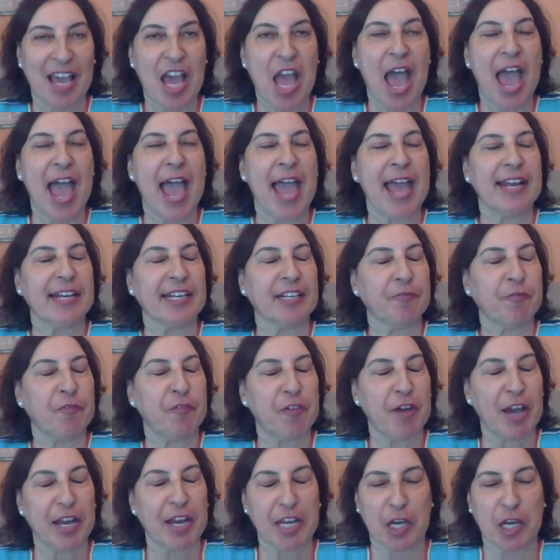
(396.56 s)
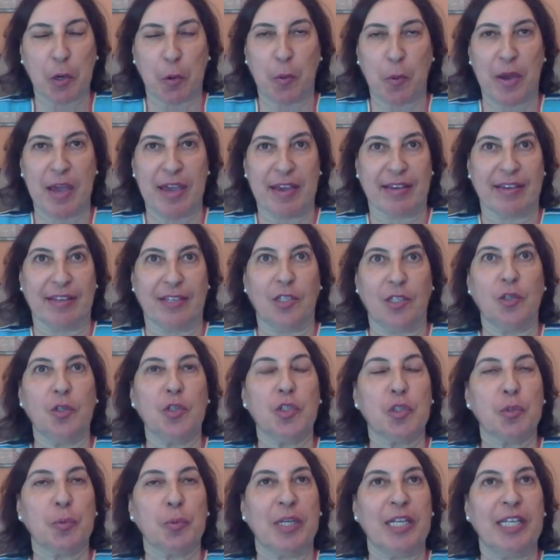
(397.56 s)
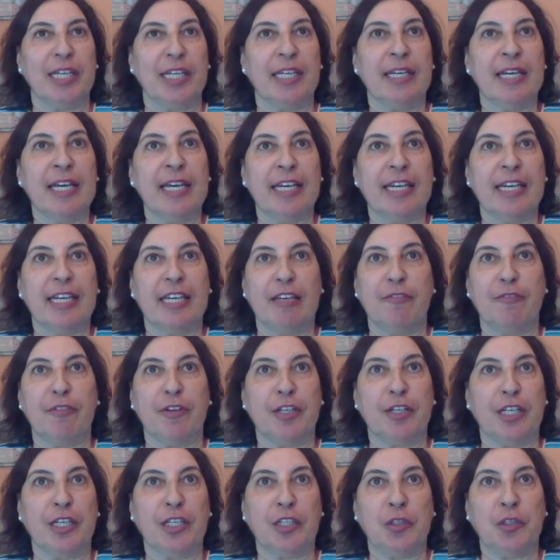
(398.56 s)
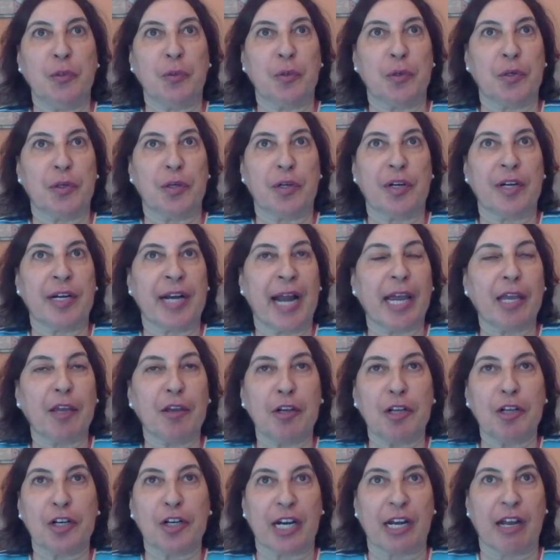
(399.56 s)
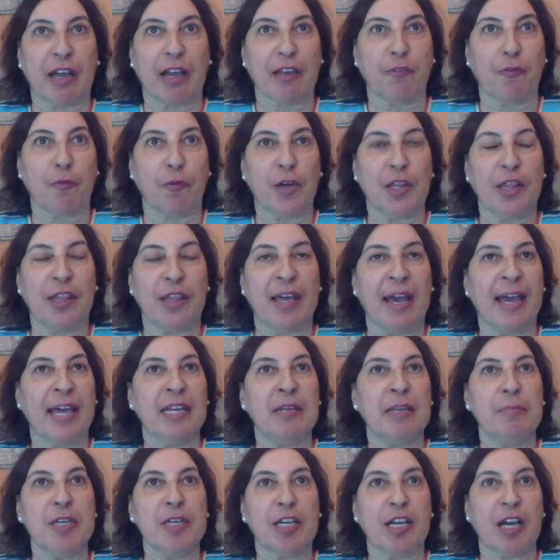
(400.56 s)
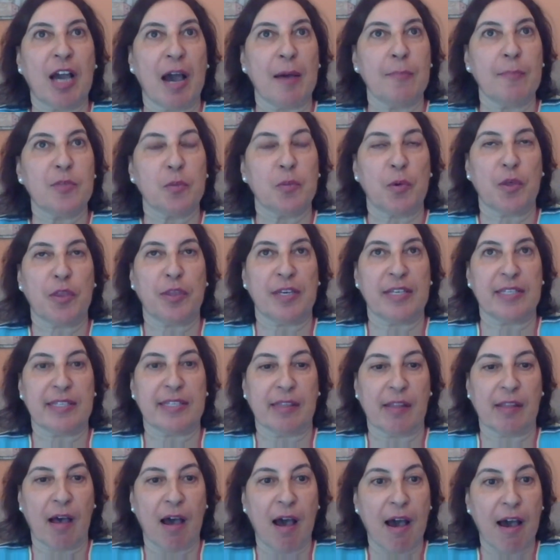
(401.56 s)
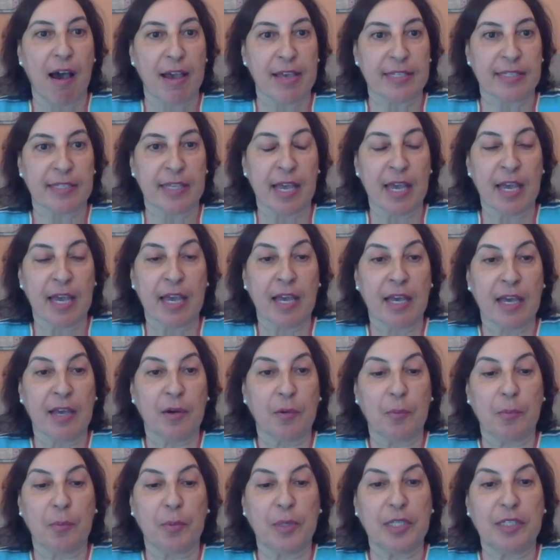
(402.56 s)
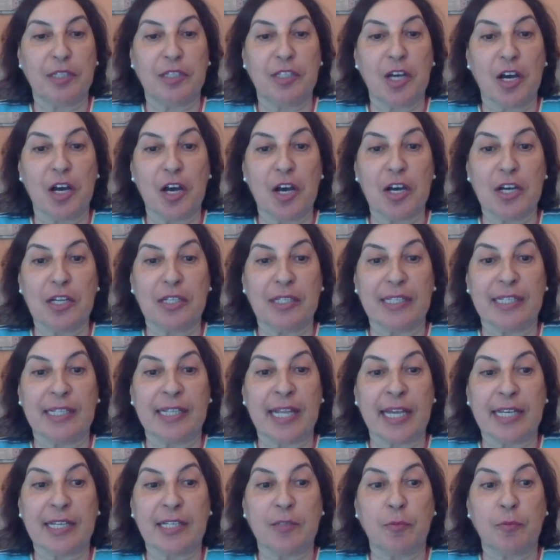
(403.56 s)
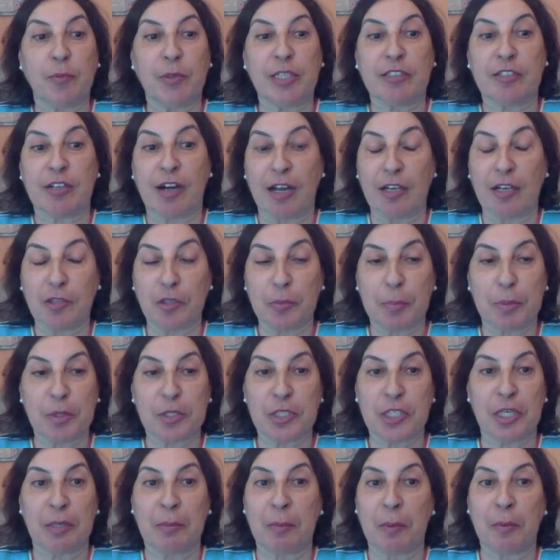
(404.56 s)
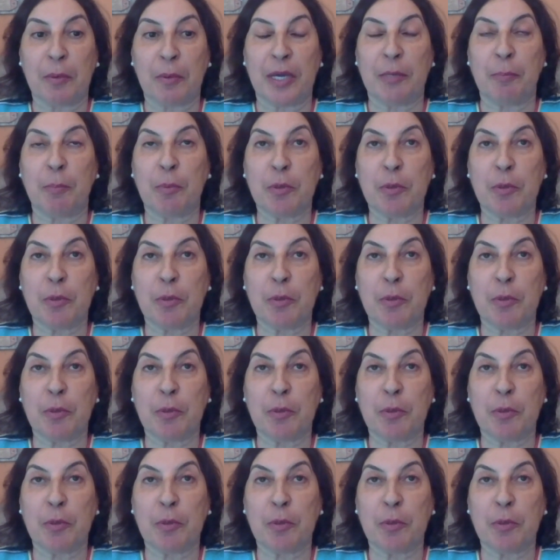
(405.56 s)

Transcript: And very quick, usually even in your regular life, when the enemy comes with his lies, we don't, like, we try to push him away.